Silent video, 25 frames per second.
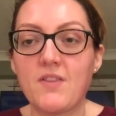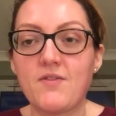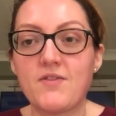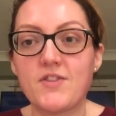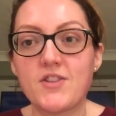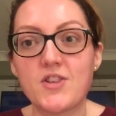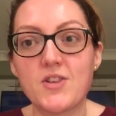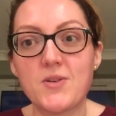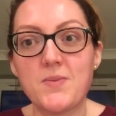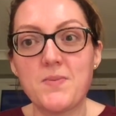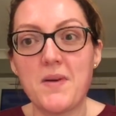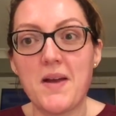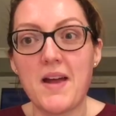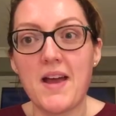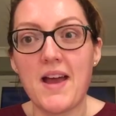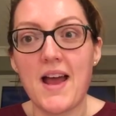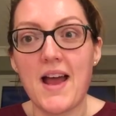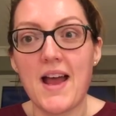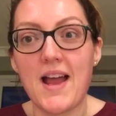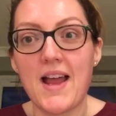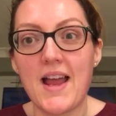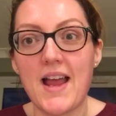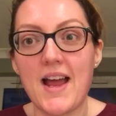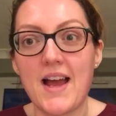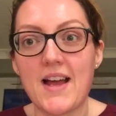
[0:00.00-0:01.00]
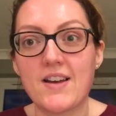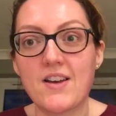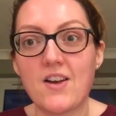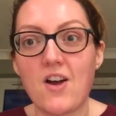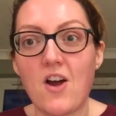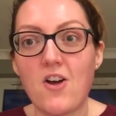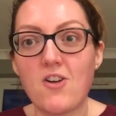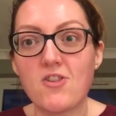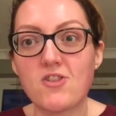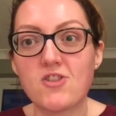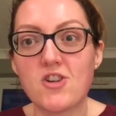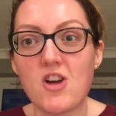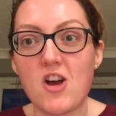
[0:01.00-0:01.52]
For supper I had a
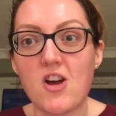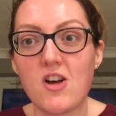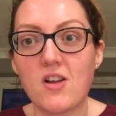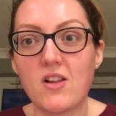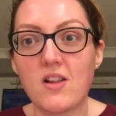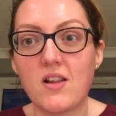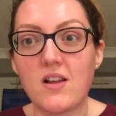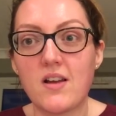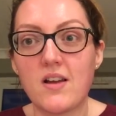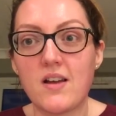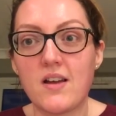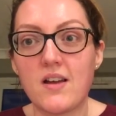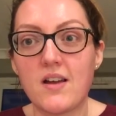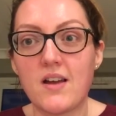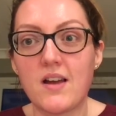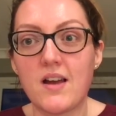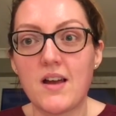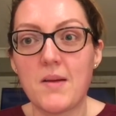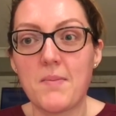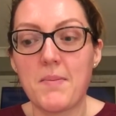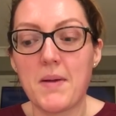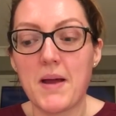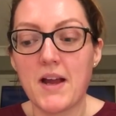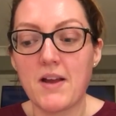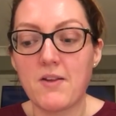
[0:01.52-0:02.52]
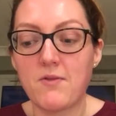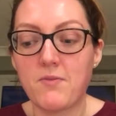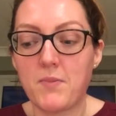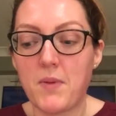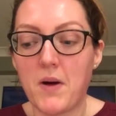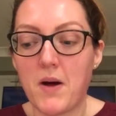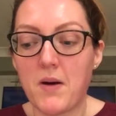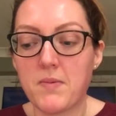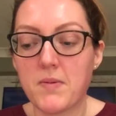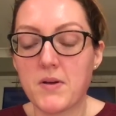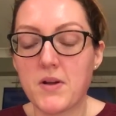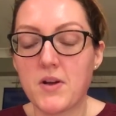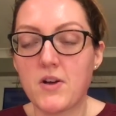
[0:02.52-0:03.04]
hot chocolate, a bag of
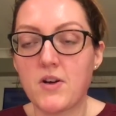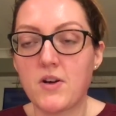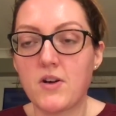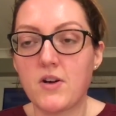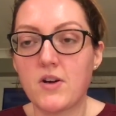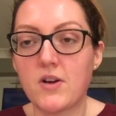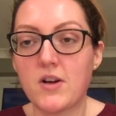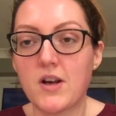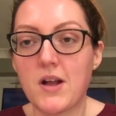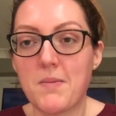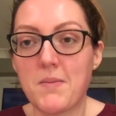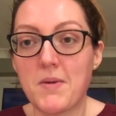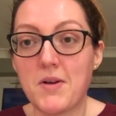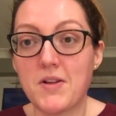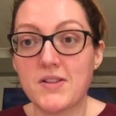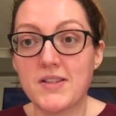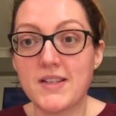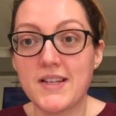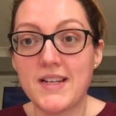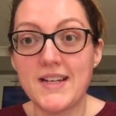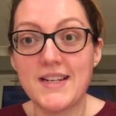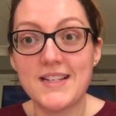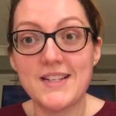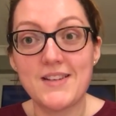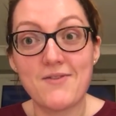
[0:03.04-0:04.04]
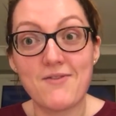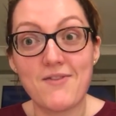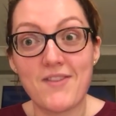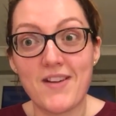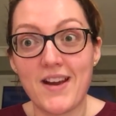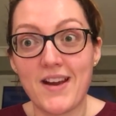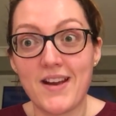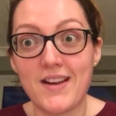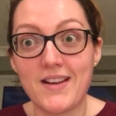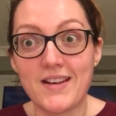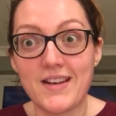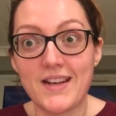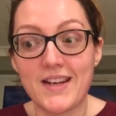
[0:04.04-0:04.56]
popcorn, a Malteser
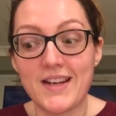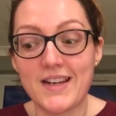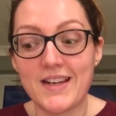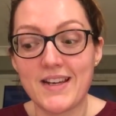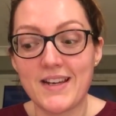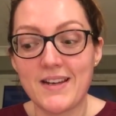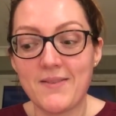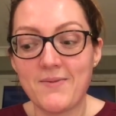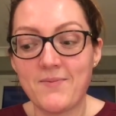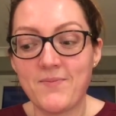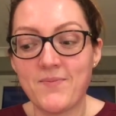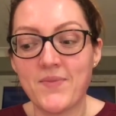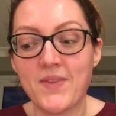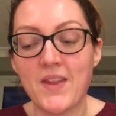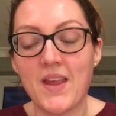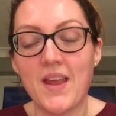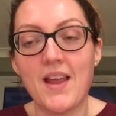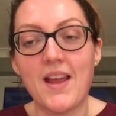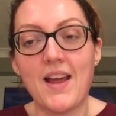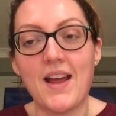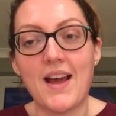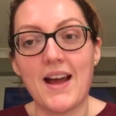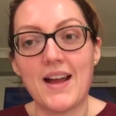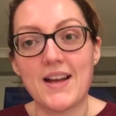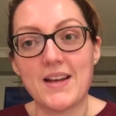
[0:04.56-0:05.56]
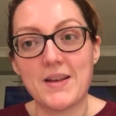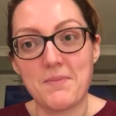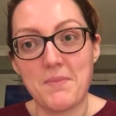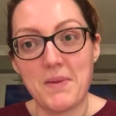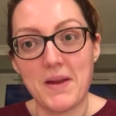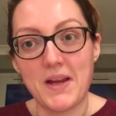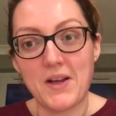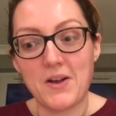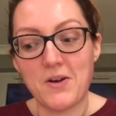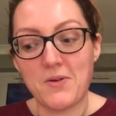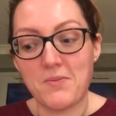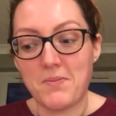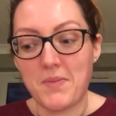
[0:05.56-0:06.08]
reindeer and a
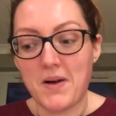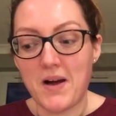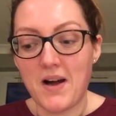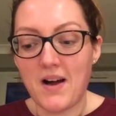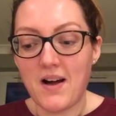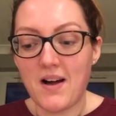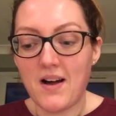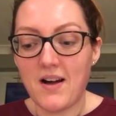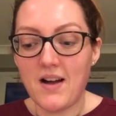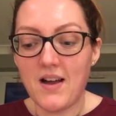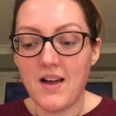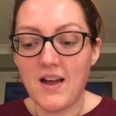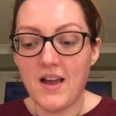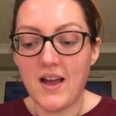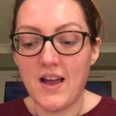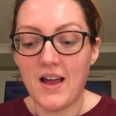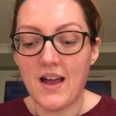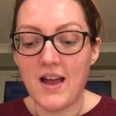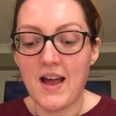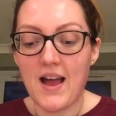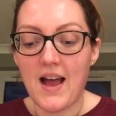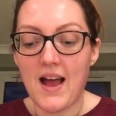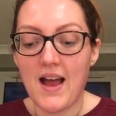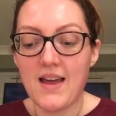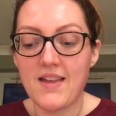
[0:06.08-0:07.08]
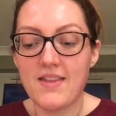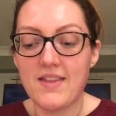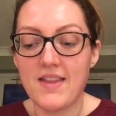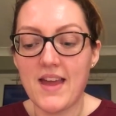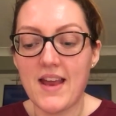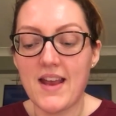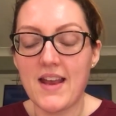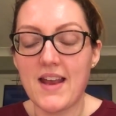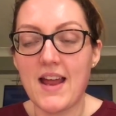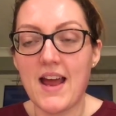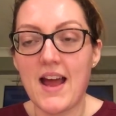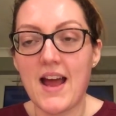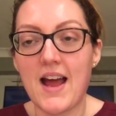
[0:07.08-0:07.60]
pickup bar. I
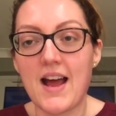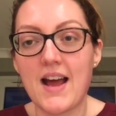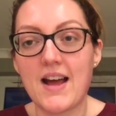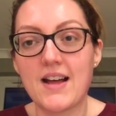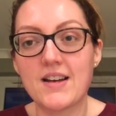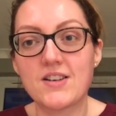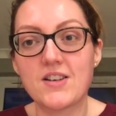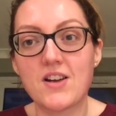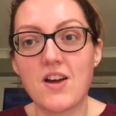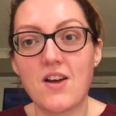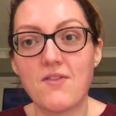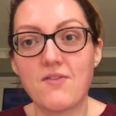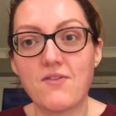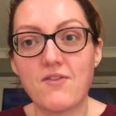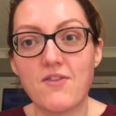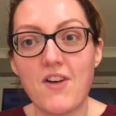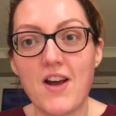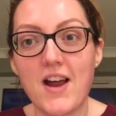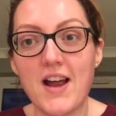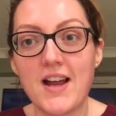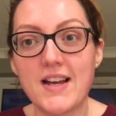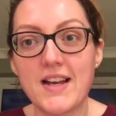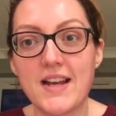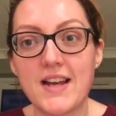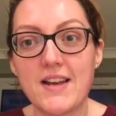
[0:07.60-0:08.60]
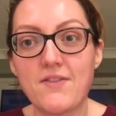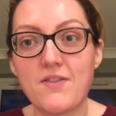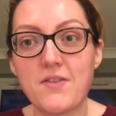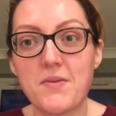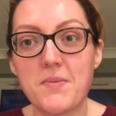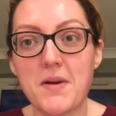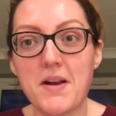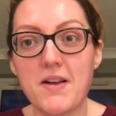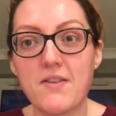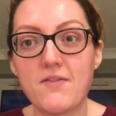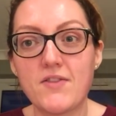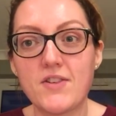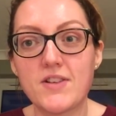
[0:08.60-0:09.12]
then had on Friday for
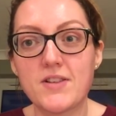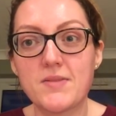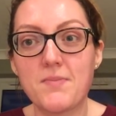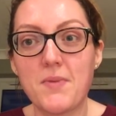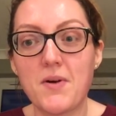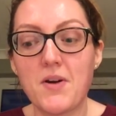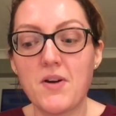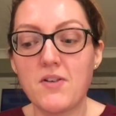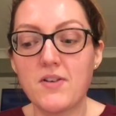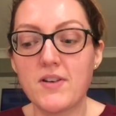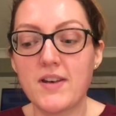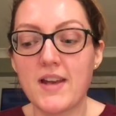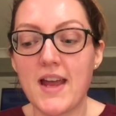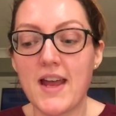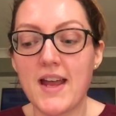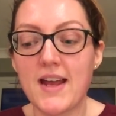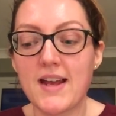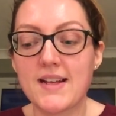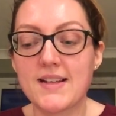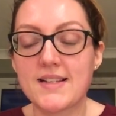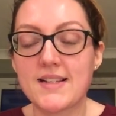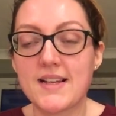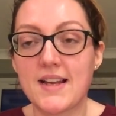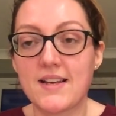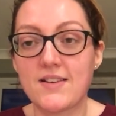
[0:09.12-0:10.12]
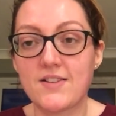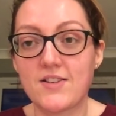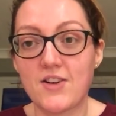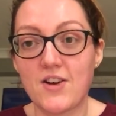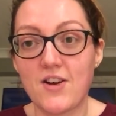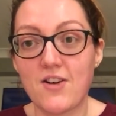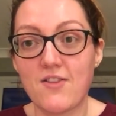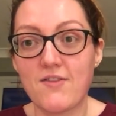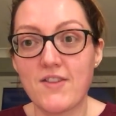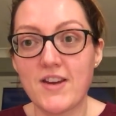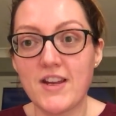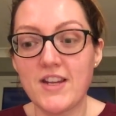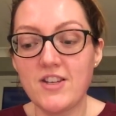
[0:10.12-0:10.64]
breakfast boiled eggs and an
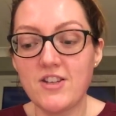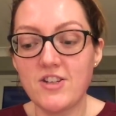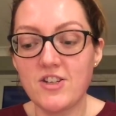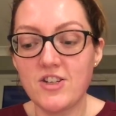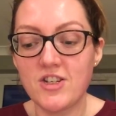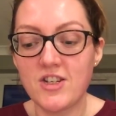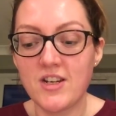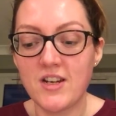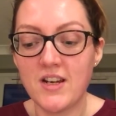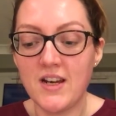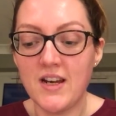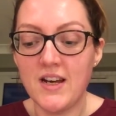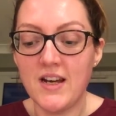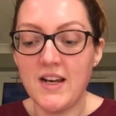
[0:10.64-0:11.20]
orange.